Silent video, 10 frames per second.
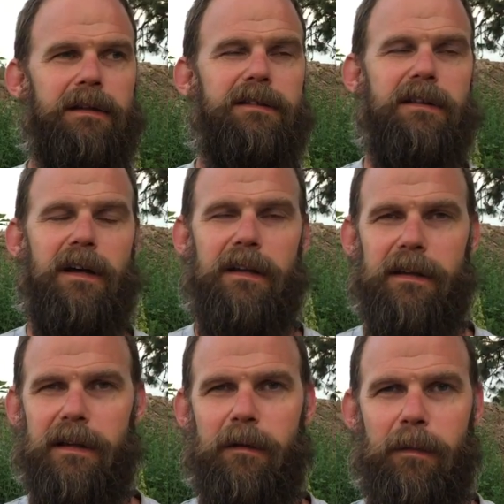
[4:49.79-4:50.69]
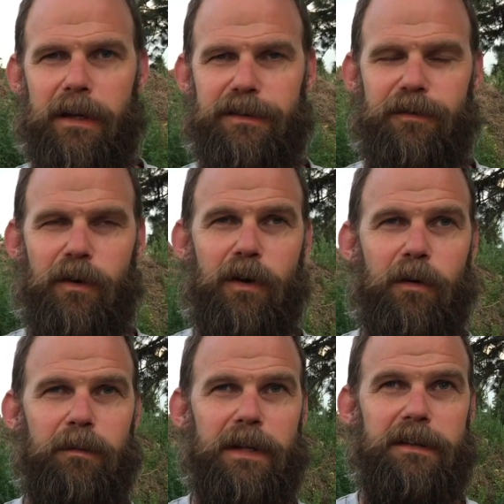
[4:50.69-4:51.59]
It's a little much
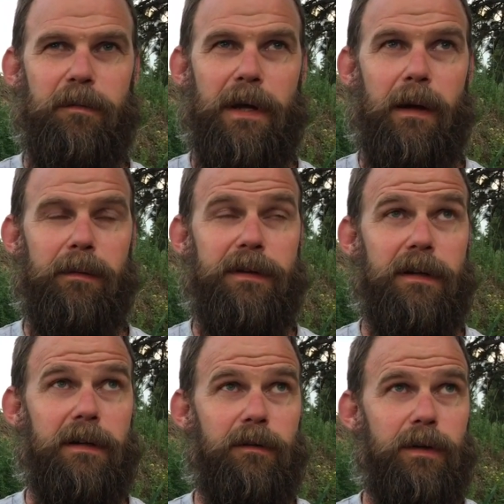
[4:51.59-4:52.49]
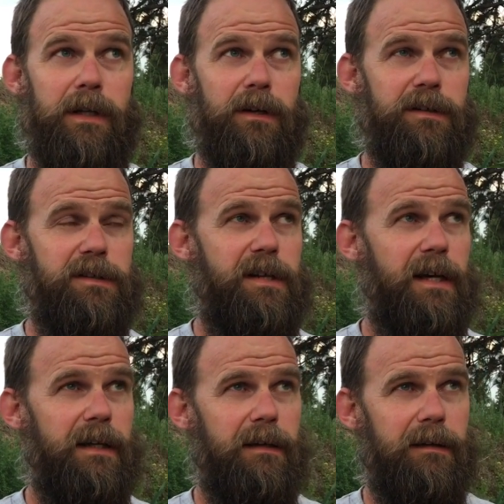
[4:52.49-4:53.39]
for me to be able to
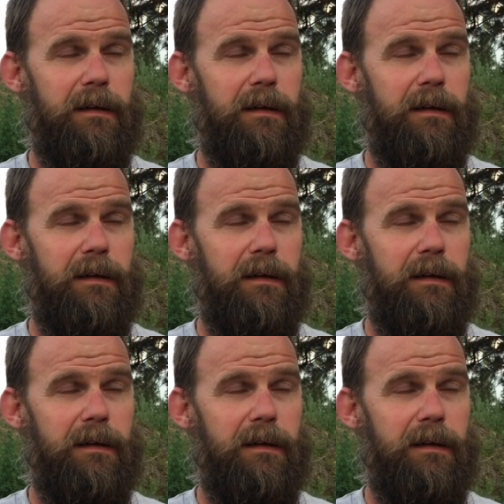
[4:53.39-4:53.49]
regurgitate